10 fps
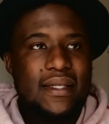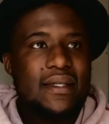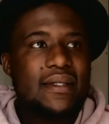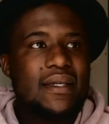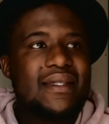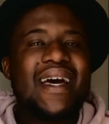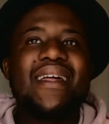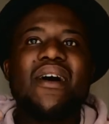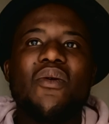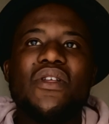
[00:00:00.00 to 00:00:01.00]

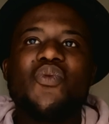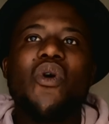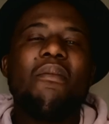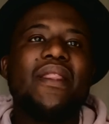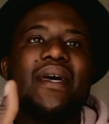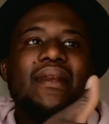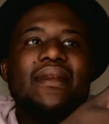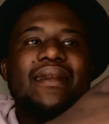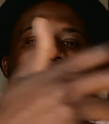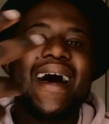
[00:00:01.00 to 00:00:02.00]
It's warmer than,